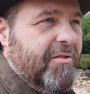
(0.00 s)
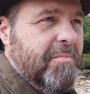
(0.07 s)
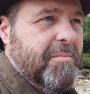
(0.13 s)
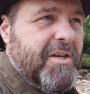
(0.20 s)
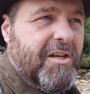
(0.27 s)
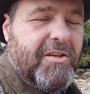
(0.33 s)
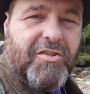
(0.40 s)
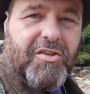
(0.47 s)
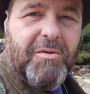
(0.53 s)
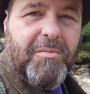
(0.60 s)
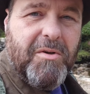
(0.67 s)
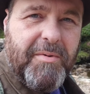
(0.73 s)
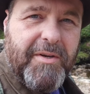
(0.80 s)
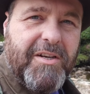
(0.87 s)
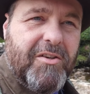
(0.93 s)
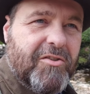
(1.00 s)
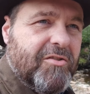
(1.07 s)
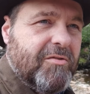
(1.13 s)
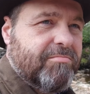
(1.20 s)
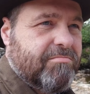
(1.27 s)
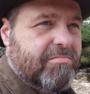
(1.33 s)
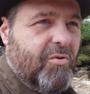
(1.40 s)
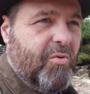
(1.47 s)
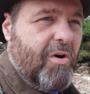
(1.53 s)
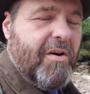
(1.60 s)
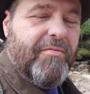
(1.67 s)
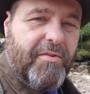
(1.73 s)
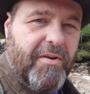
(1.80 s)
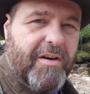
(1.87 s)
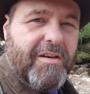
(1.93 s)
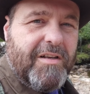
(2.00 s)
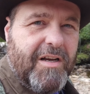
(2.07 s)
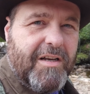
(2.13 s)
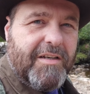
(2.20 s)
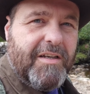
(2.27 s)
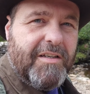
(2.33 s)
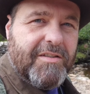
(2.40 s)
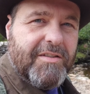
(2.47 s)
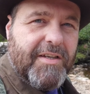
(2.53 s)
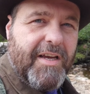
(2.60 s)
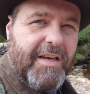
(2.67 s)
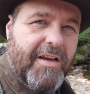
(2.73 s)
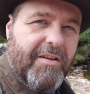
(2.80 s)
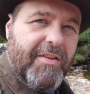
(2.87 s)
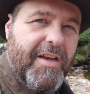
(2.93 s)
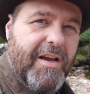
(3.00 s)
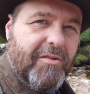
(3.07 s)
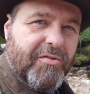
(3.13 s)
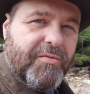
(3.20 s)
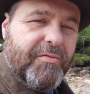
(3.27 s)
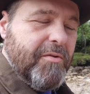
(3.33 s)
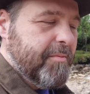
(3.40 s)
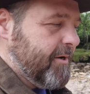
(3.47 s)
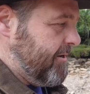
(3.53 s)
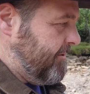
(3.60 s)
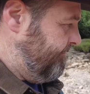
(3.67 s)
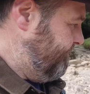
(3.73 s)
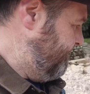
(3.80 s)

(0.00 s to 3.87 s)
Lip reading: in the middle of summer because, quite frankly, I needed to get out of the house for a bit.